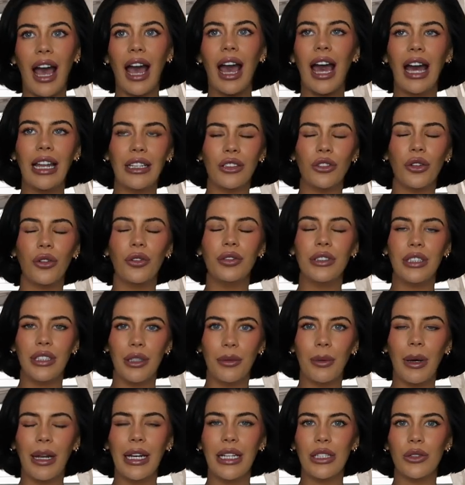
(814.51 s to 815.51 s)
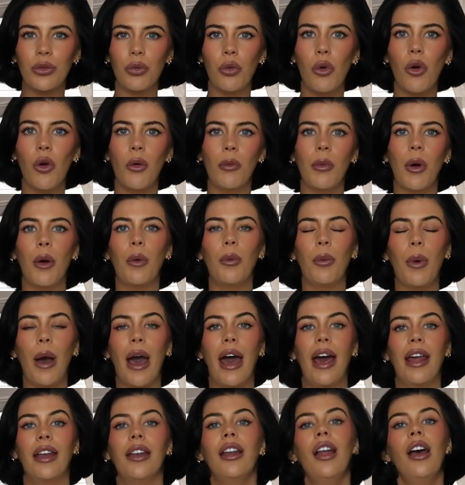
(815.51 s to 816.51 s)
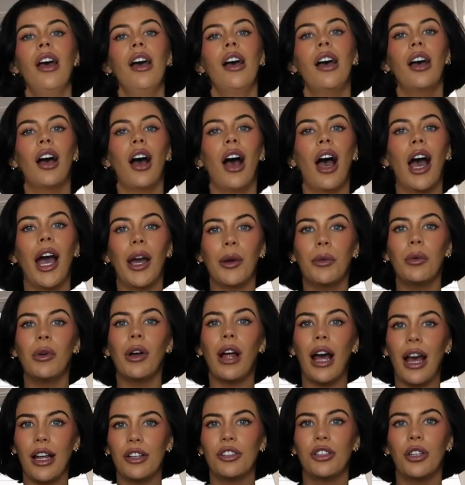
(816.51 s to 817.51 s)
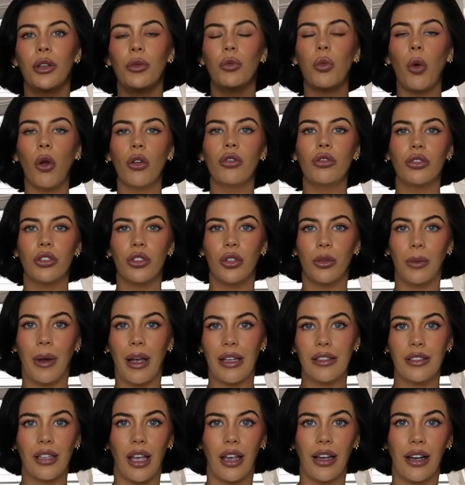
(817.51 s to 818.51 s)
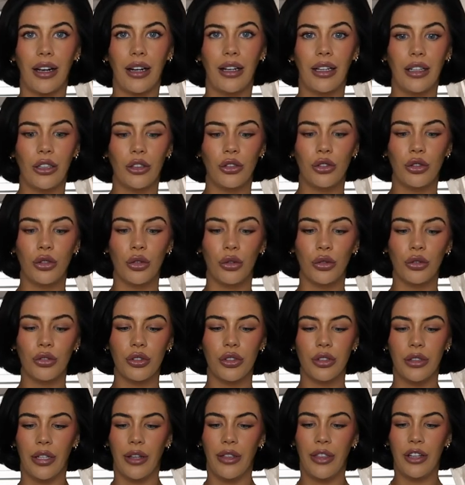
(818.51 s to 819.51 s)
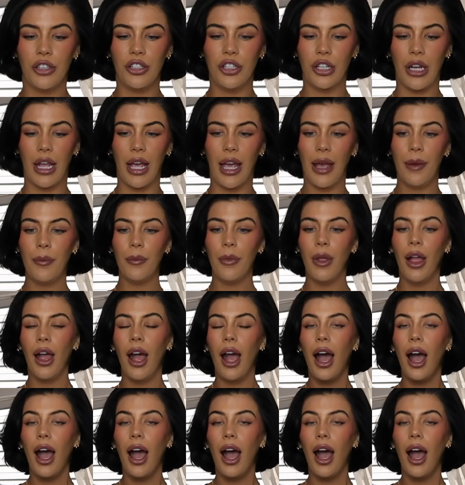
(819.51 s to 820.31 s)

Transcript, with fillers: and obviously when it's warmer when I will actually want to wear cycling shorts to the gym